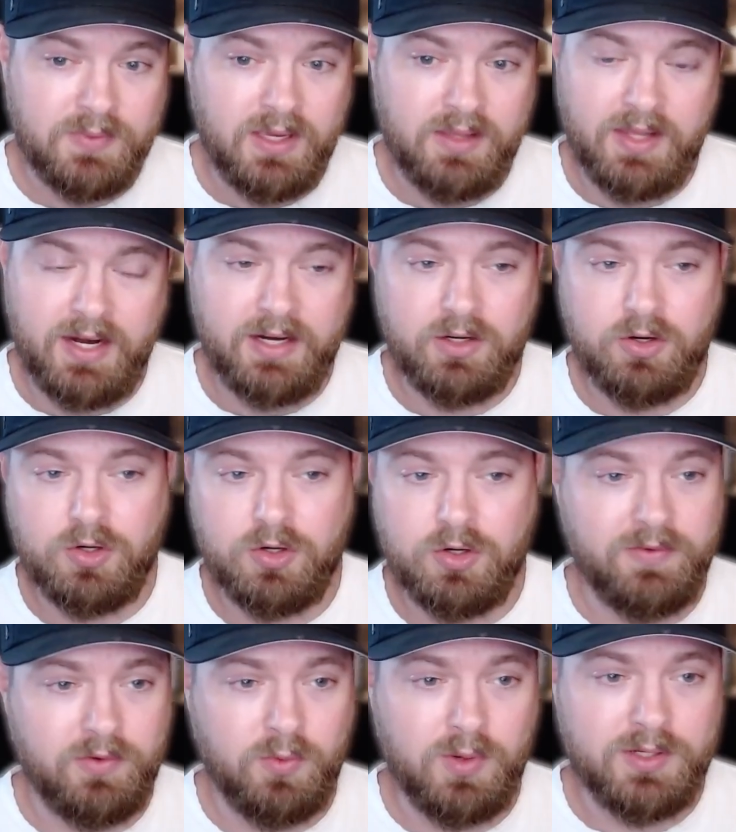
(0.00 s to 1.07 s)
and that I encourage
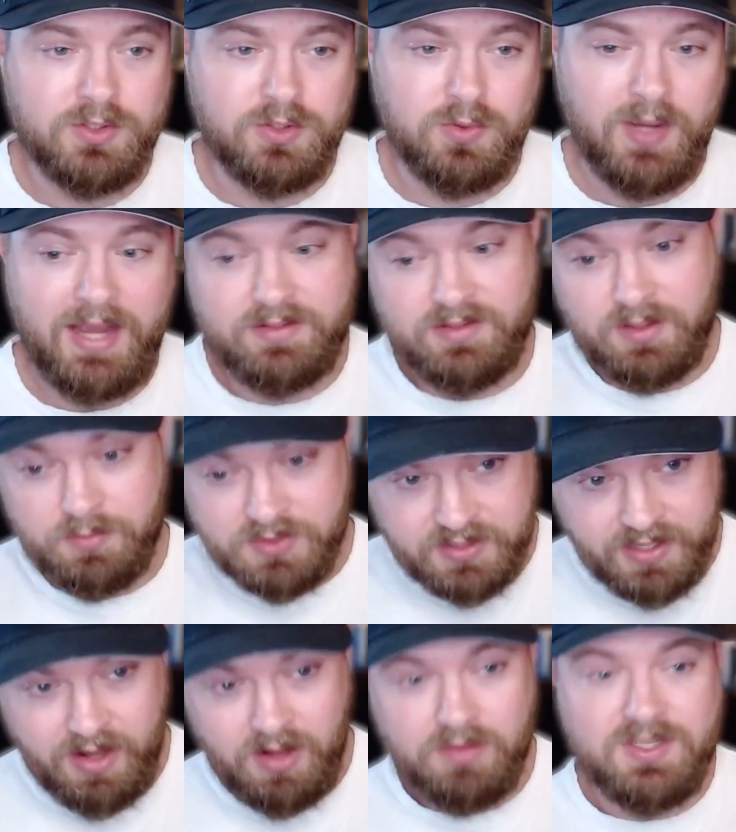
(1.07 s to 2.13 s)
everyone to ask
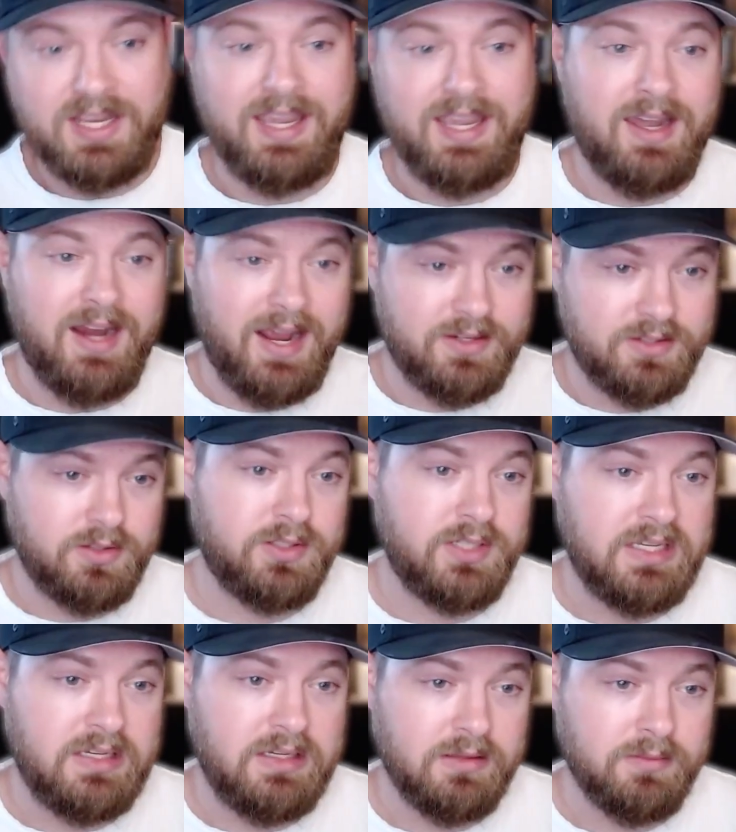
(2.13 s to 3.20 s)
themselves and ask their
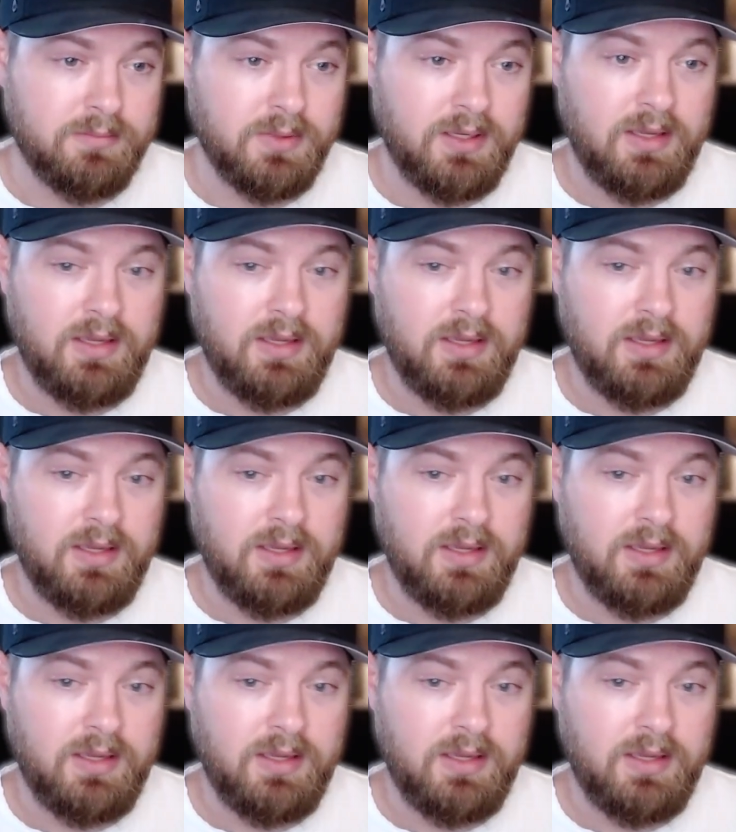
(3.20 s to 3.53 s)
team,